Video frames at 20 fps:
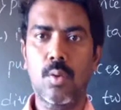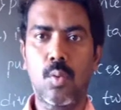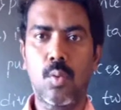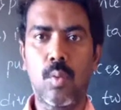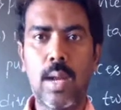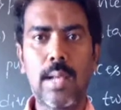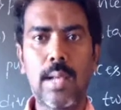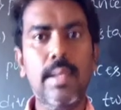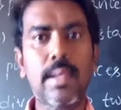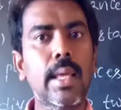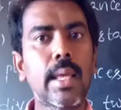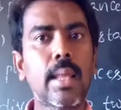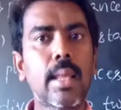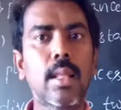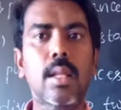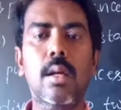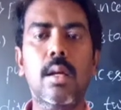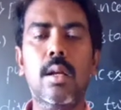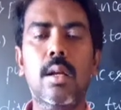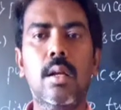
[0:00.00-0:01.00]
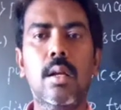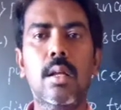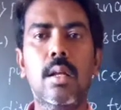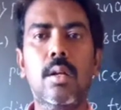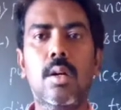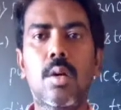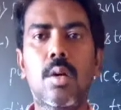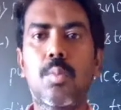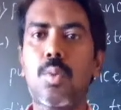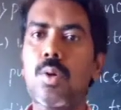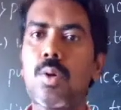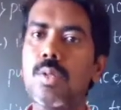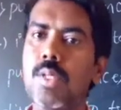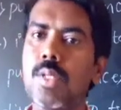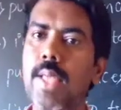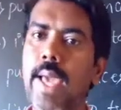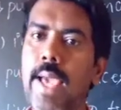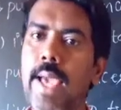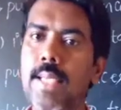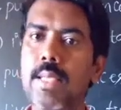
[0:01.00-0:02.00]
While taking inorganic
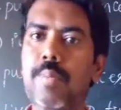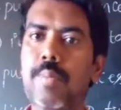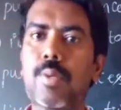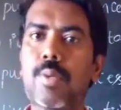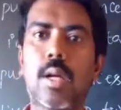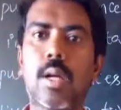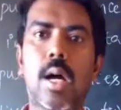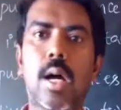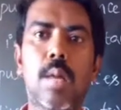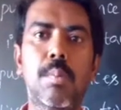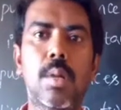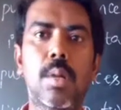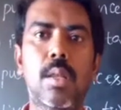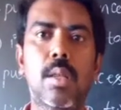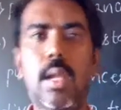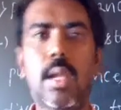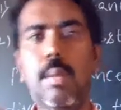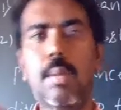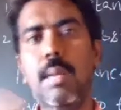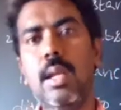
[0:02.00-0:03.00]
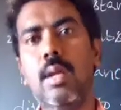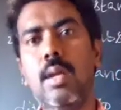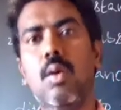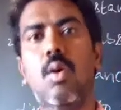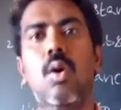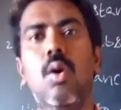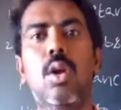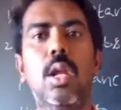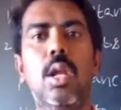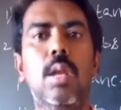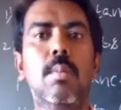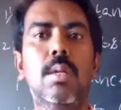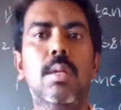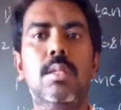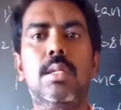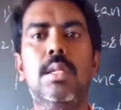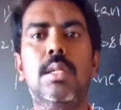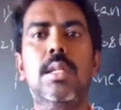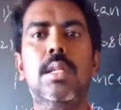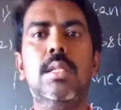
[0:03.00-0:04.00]
compounds, except the carbon, the remaining all
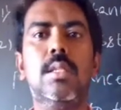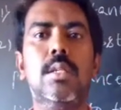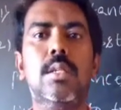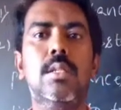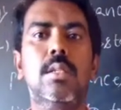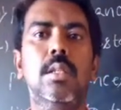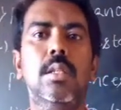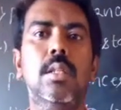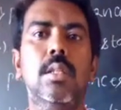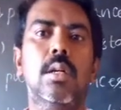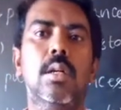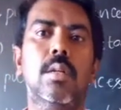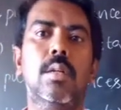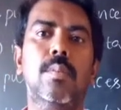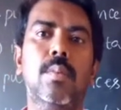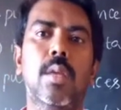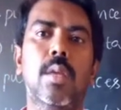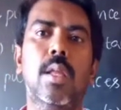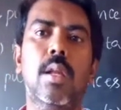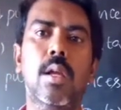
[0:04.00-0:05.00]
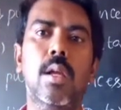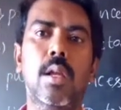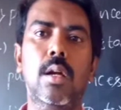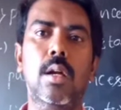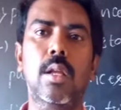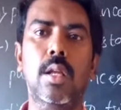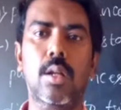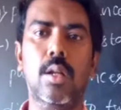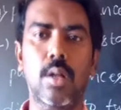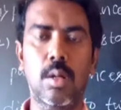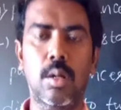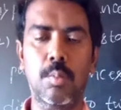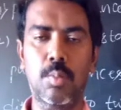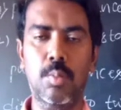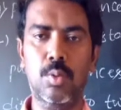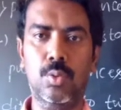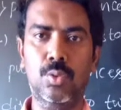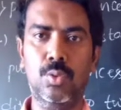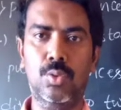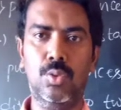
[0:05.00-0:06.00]
elements are discussed in the inorganic
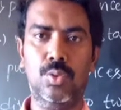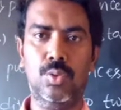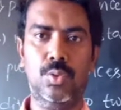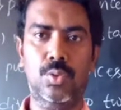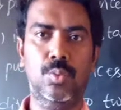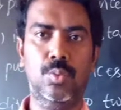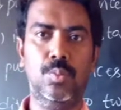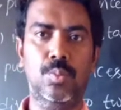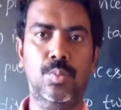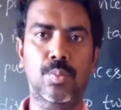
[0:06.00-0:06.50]
compounds.